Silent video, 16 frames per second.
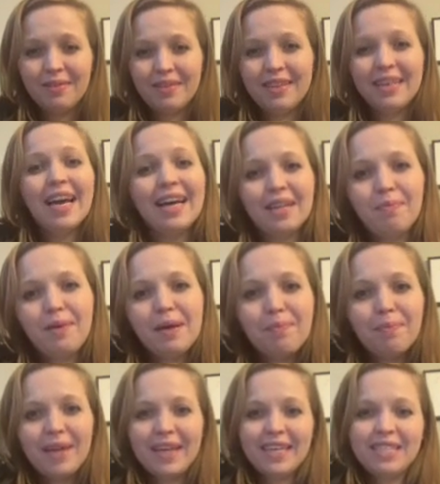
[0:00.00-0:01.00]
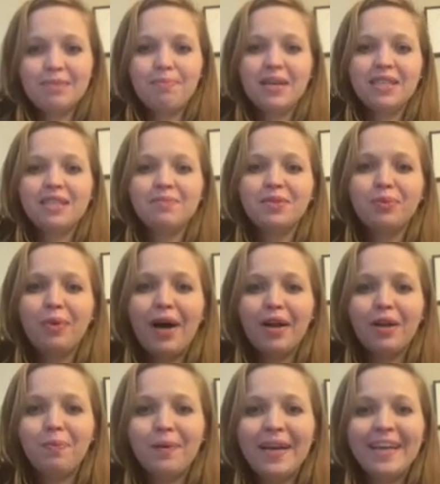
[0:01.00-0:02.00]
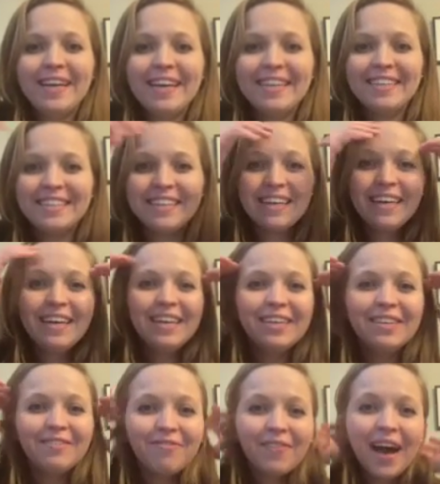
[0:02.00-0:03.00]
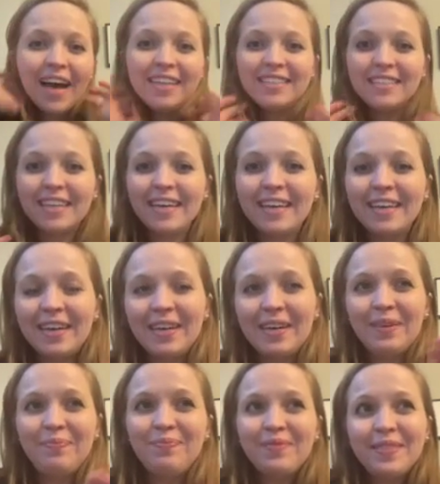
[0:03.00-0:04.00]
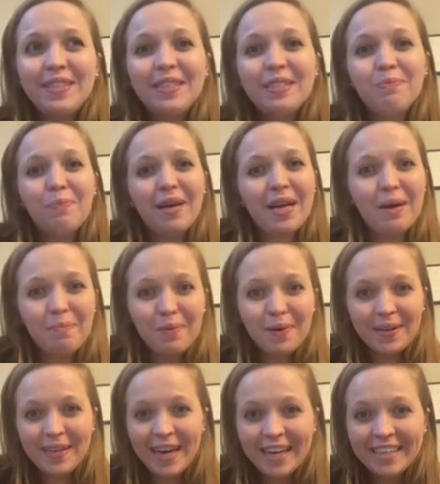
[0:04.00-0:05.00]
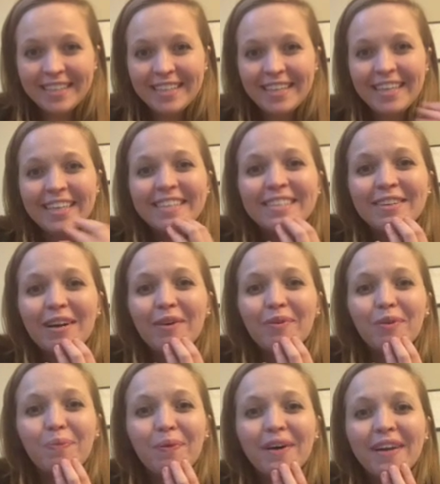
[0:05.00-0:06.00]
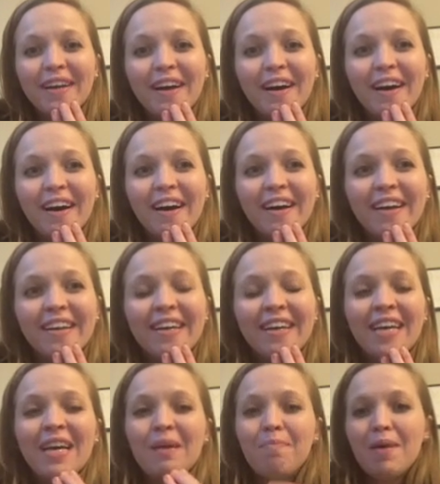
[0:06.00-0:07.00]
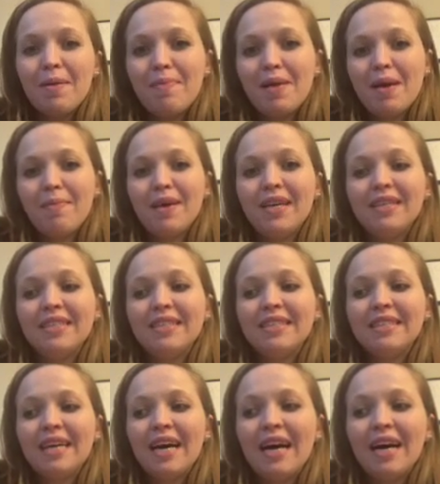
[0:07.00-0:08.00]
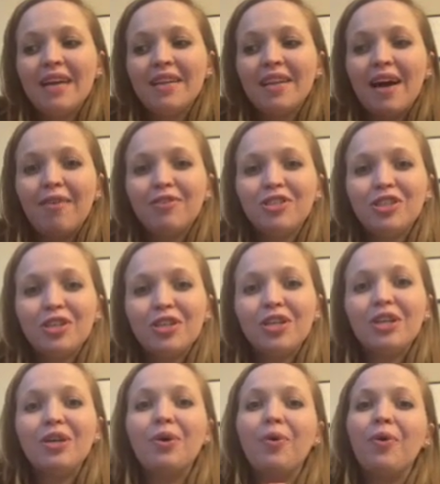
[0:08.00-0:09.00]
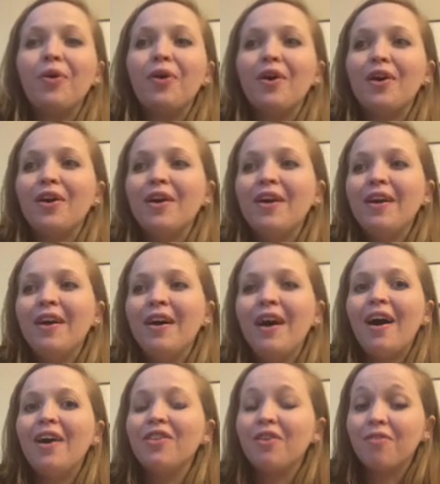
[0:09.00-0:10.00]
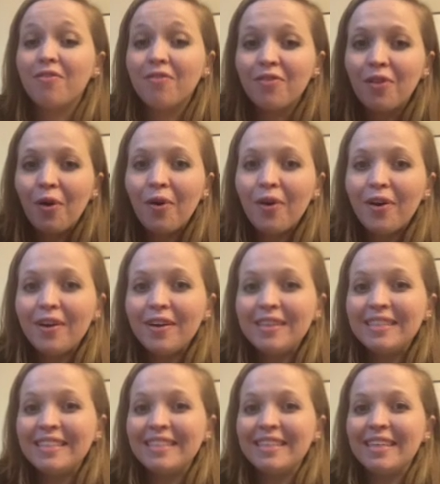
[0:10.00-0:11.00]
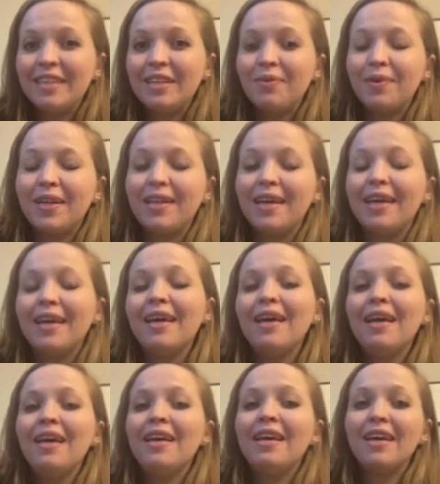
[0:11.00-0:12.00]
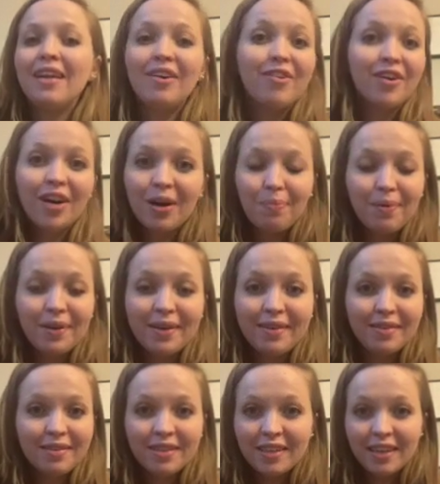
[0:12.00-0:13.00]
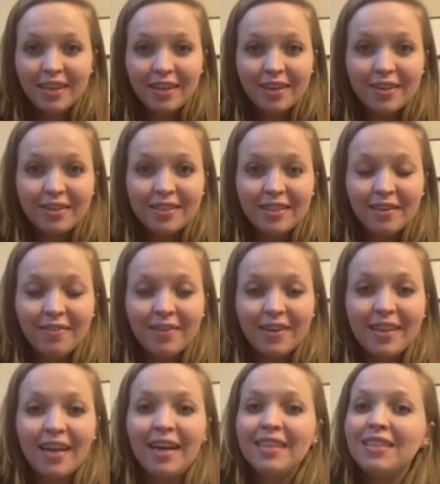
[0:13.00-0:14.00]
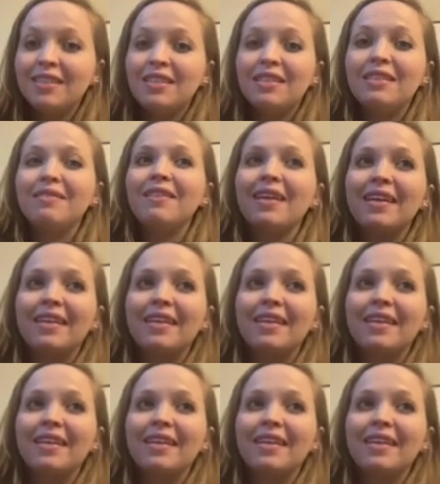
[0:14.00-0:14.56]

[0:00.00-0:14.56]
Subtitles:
the big blankets, Muslim swaddle blankets, as like a spit up protection. So I would put it on my baby's lounger or on the floor, since I didn't want to like get out carpet cleaner and stuff like that and like